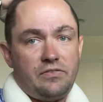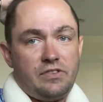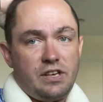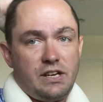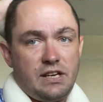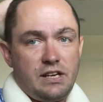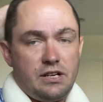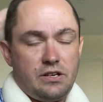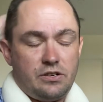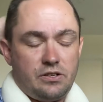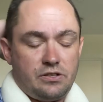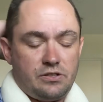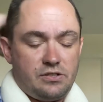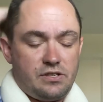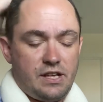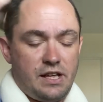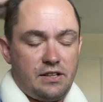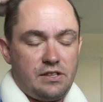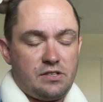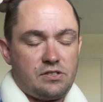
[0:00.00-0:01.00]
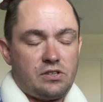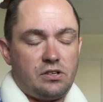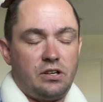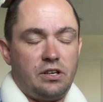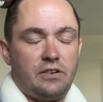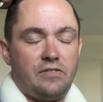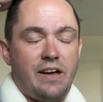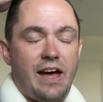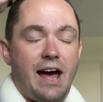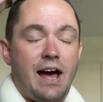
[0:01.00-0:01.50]
the years that this could
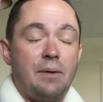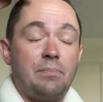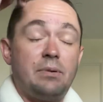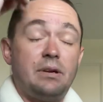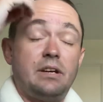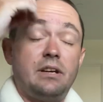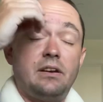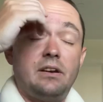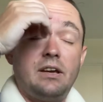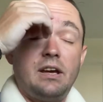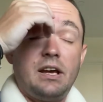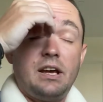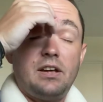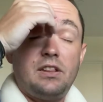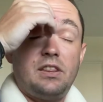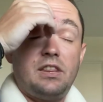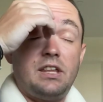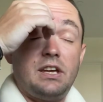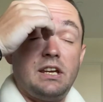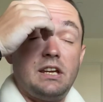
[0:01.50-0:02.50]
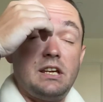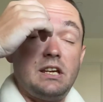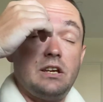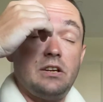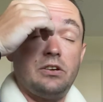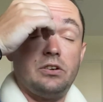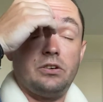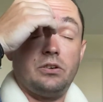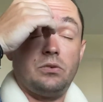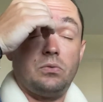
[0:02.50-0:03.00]
have happened, the
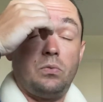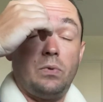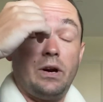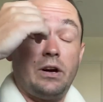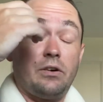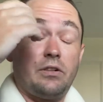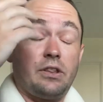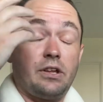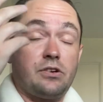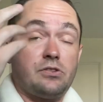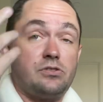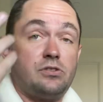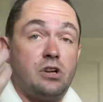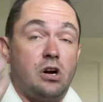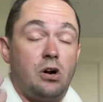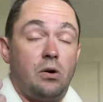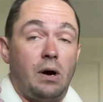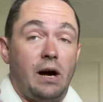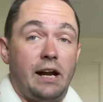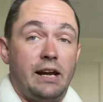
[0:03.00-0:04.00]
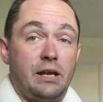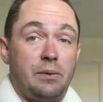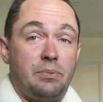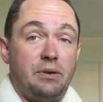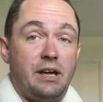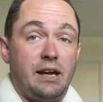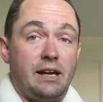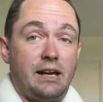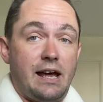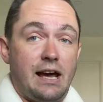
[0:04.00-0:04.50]
year where there's no
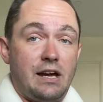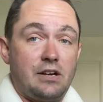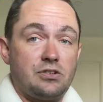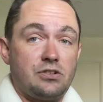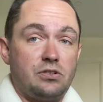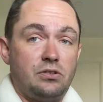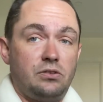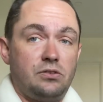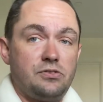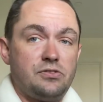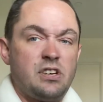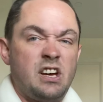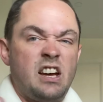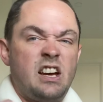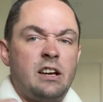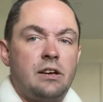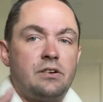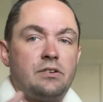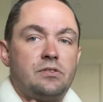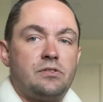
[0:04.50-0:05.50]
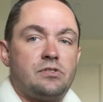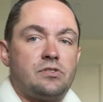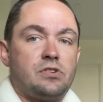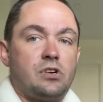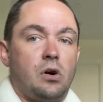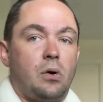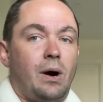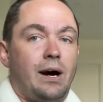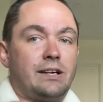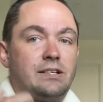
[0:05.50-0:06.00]
IDPA Nationals,
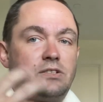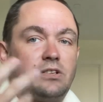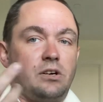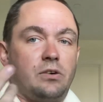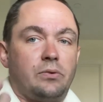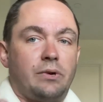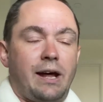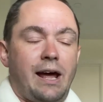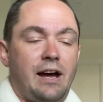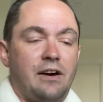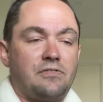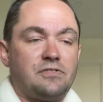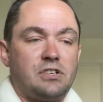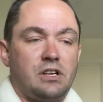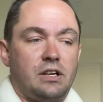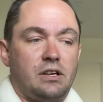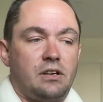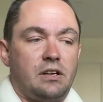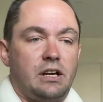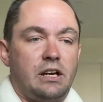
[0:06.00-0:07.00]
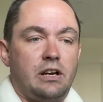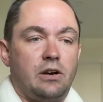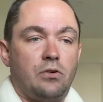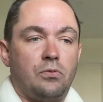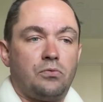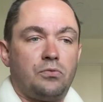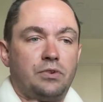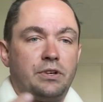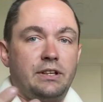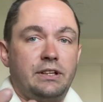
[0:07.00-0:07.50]
so I don't have to, you know,
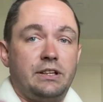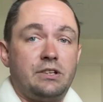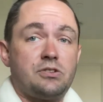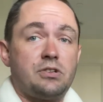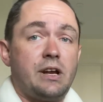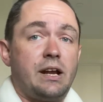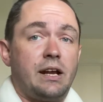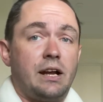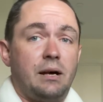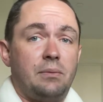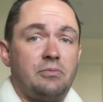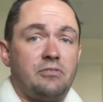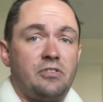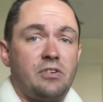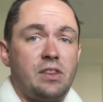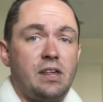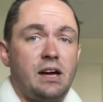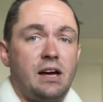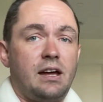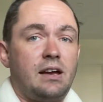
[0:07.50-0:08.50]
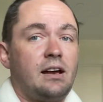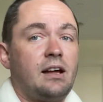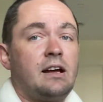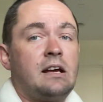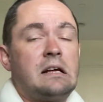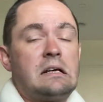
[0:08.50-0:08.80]
really train up for that,